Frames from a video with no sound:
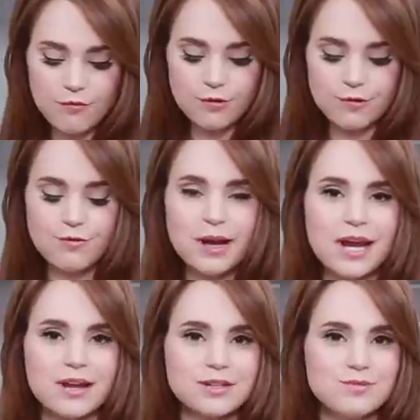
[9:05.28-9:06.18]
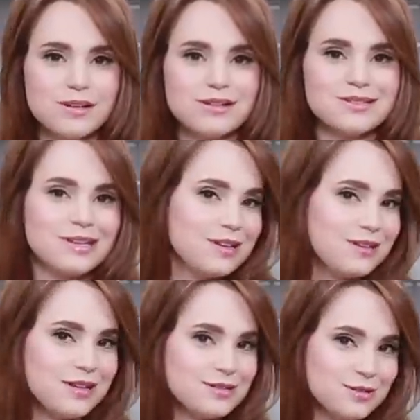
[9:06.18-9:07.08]
for friends because I
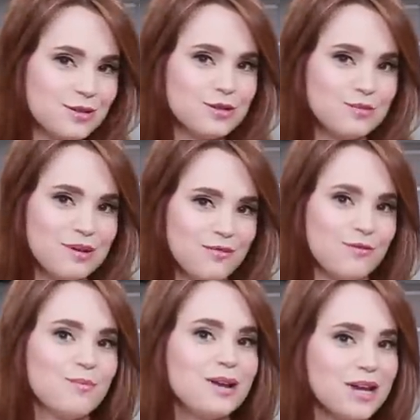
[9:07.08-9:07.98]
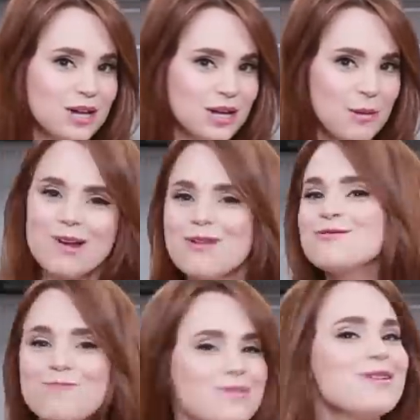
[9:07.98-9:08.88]
think these are gonna be for me.
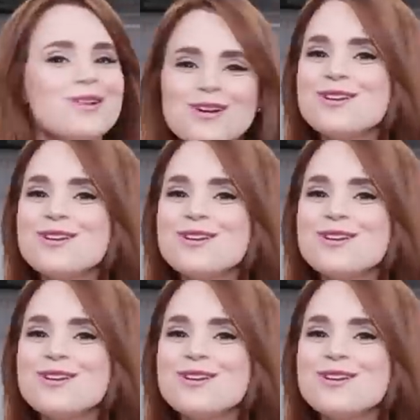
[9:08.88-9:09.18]
That's